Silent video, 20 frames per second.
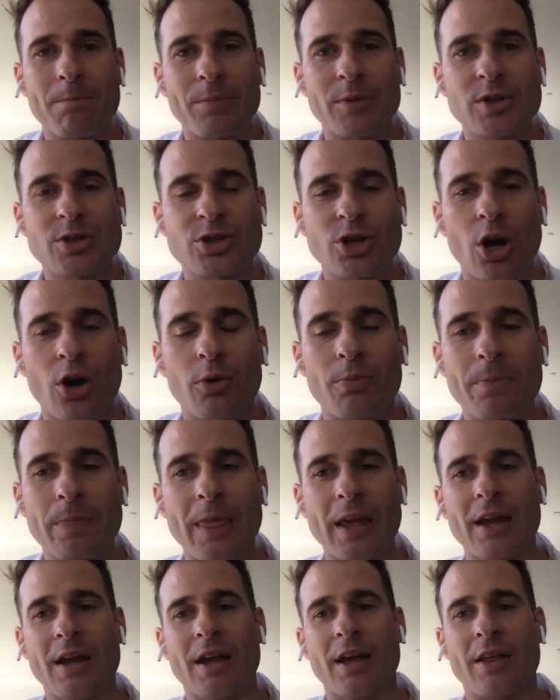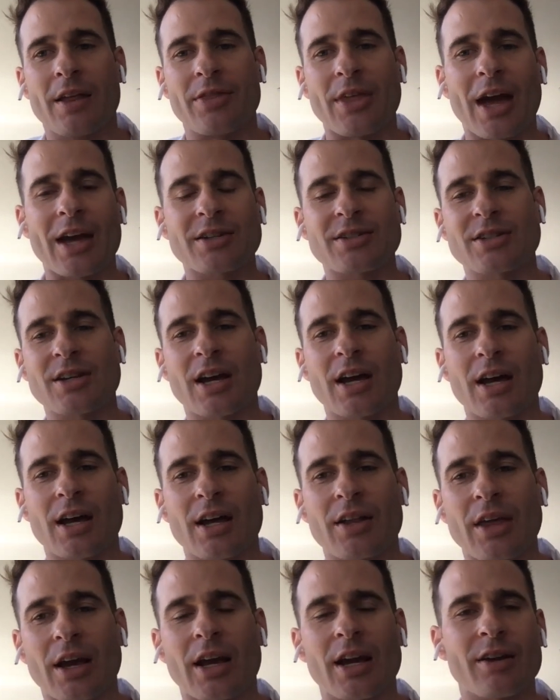So that
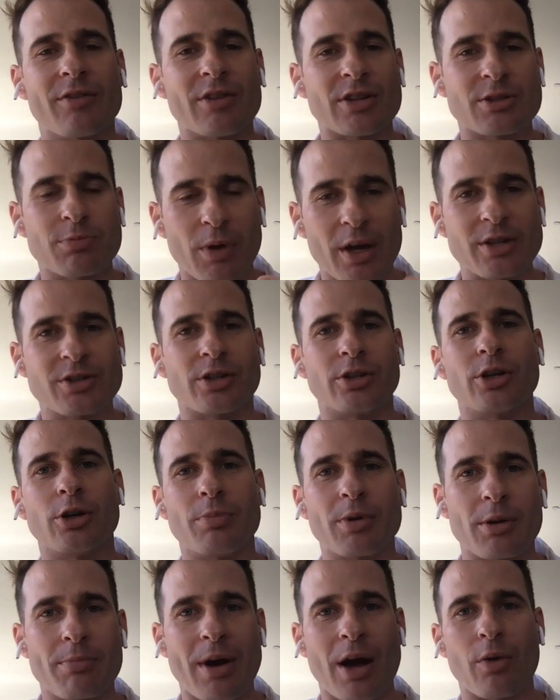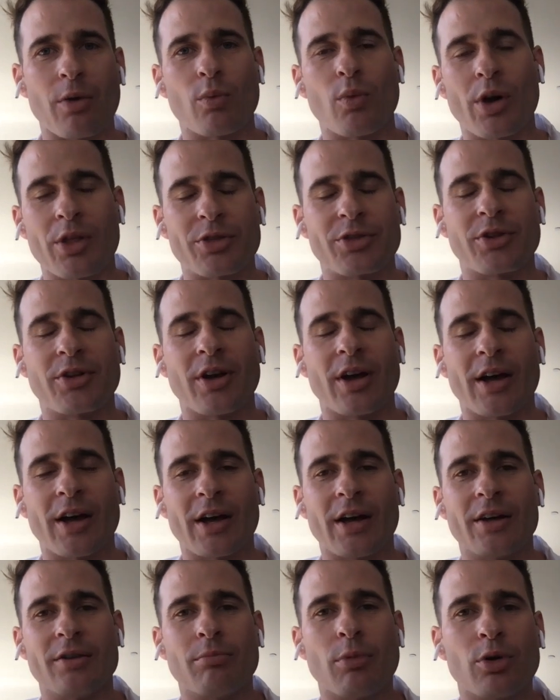kind of explains a little bit about what
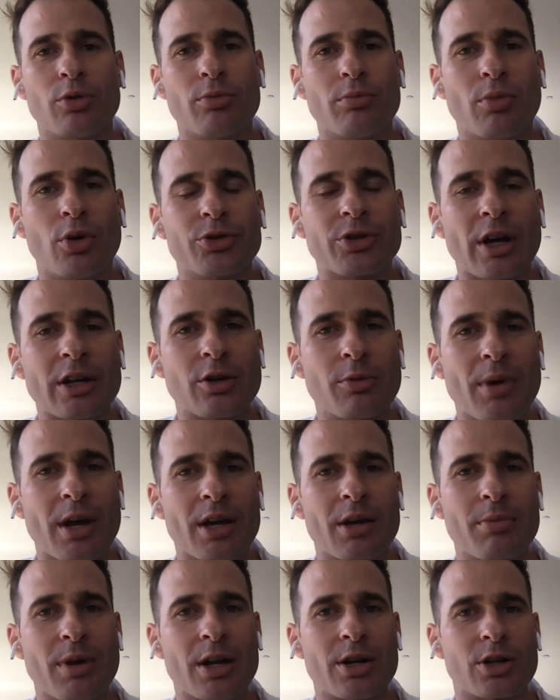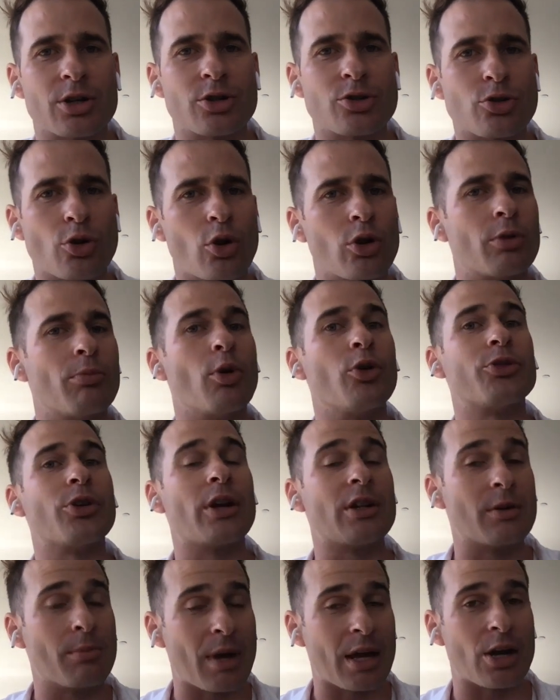multi-domain command and control or
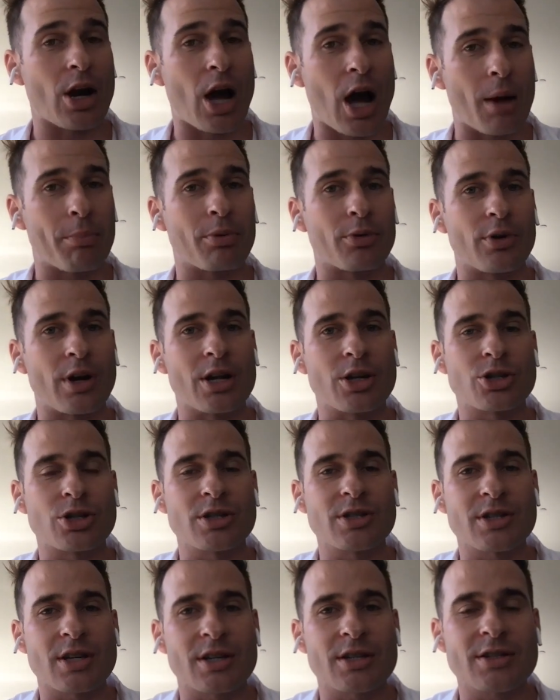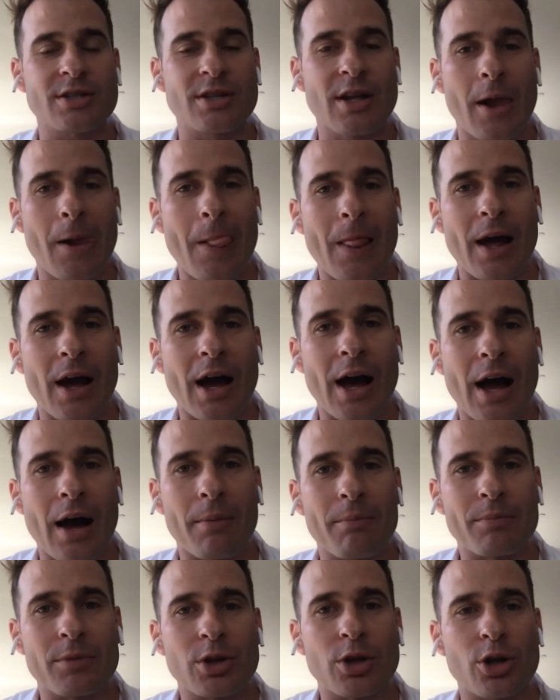multi-domain operations is.
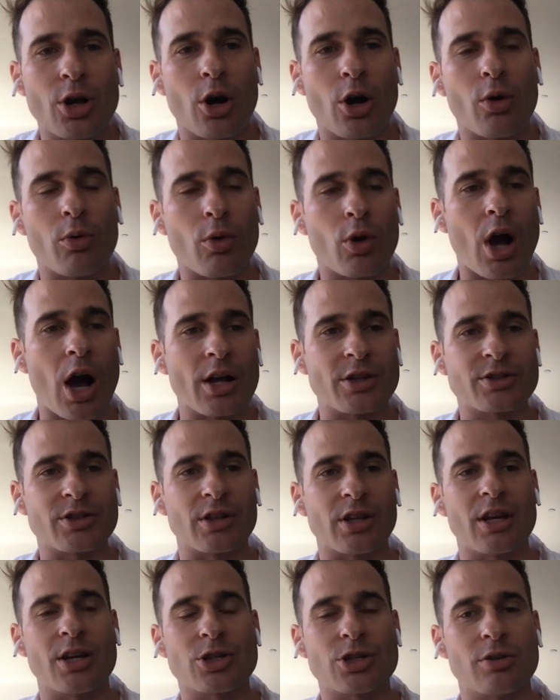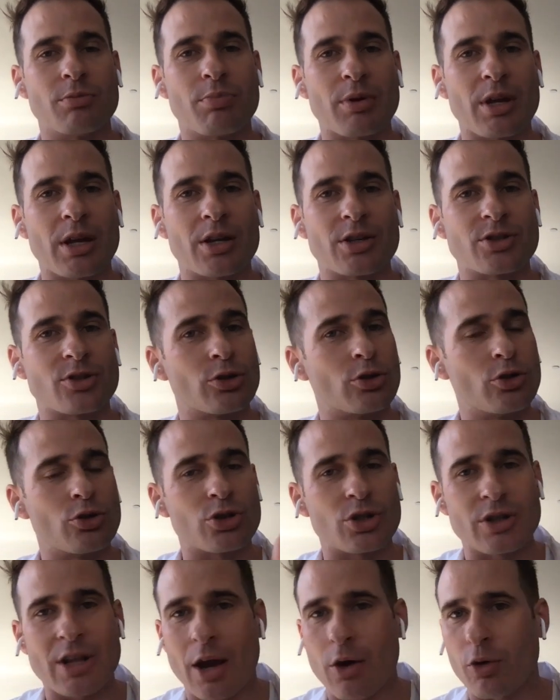Constellation being a
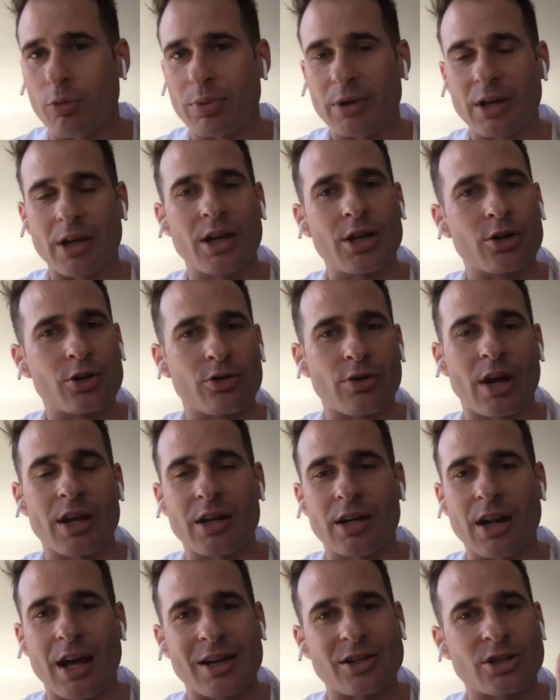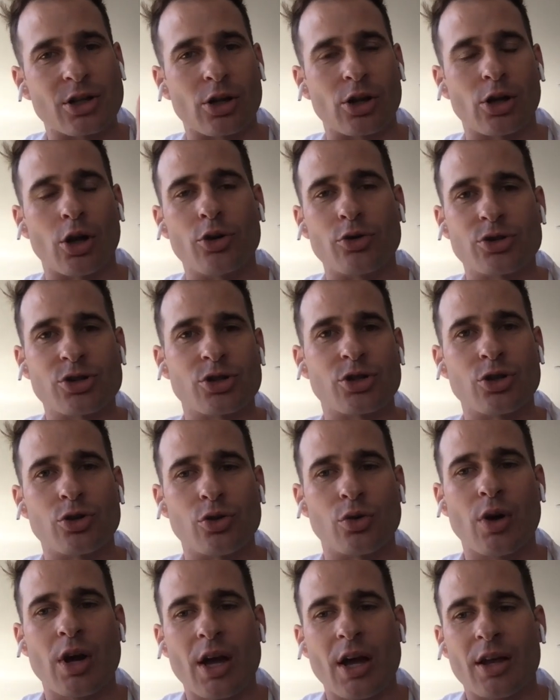solution that will be integrated as close
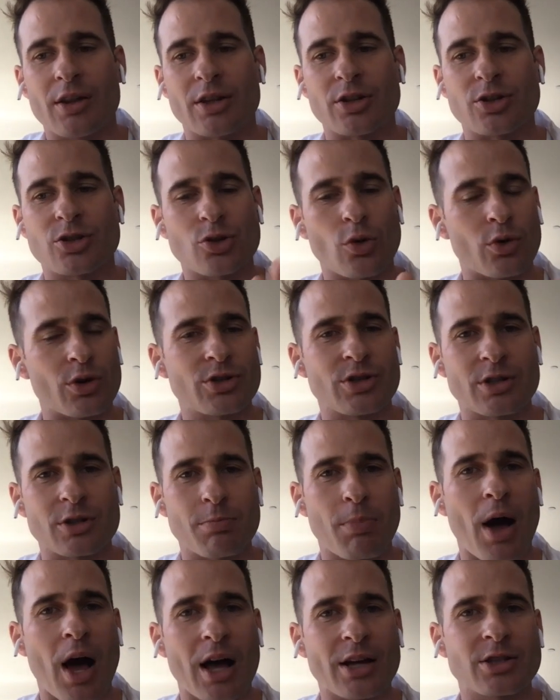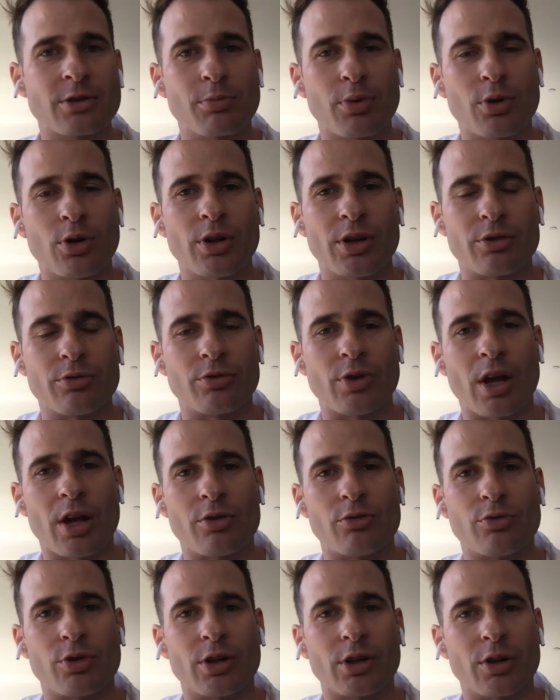to the source as possible.
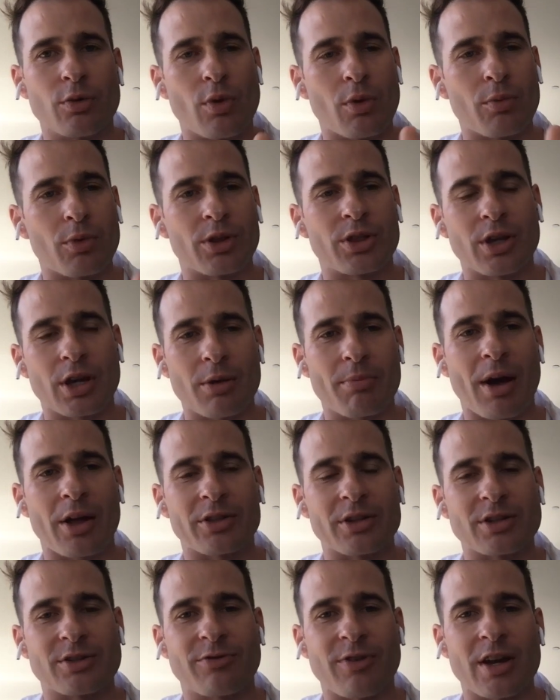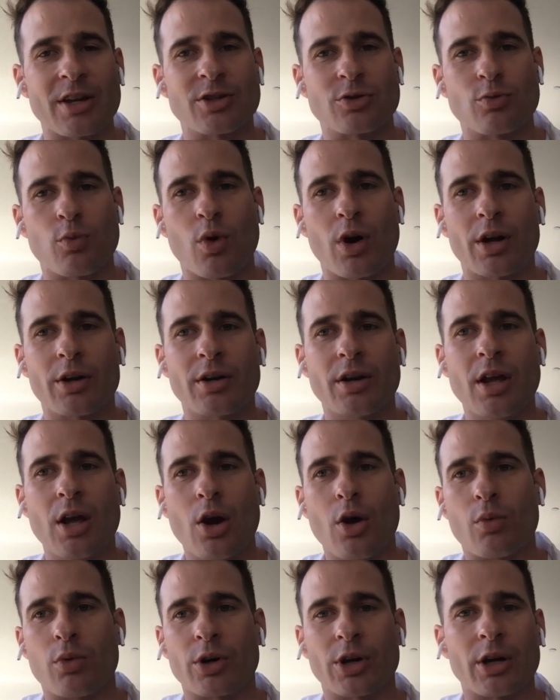And really, when we think about this phase 1,
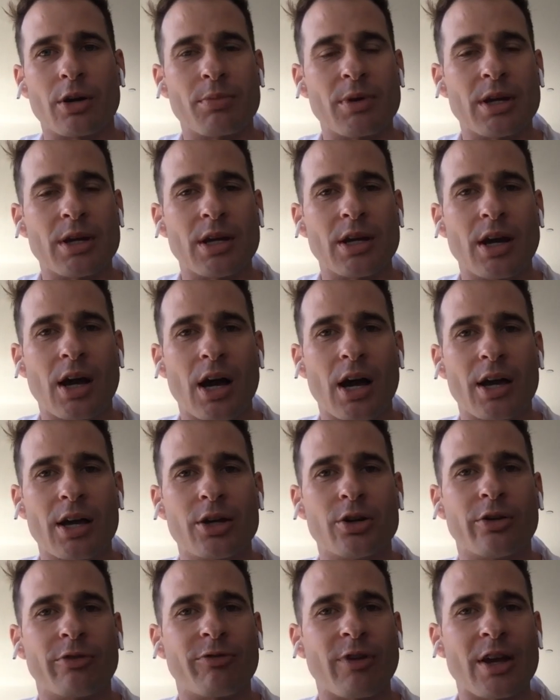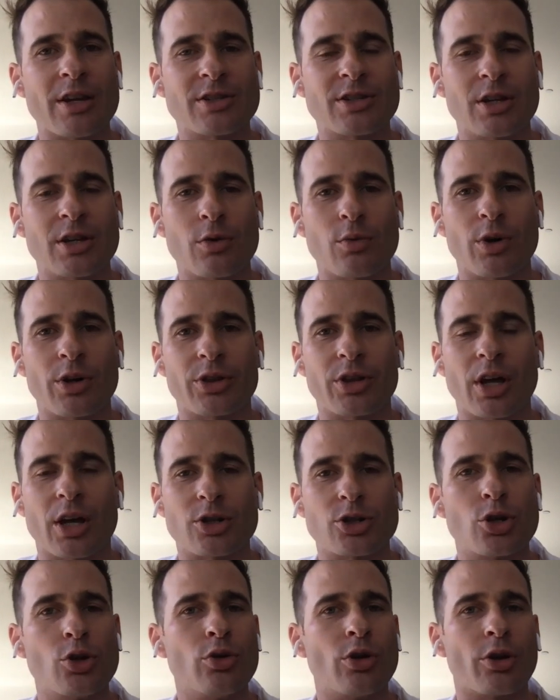we're going to be interfacing with
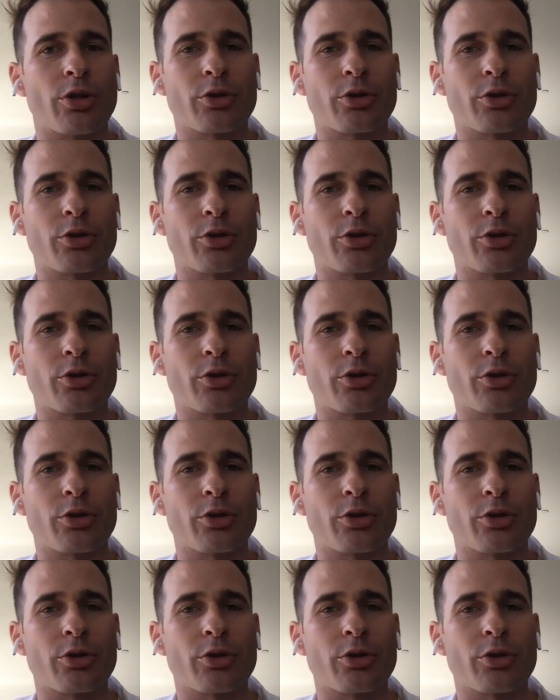2 to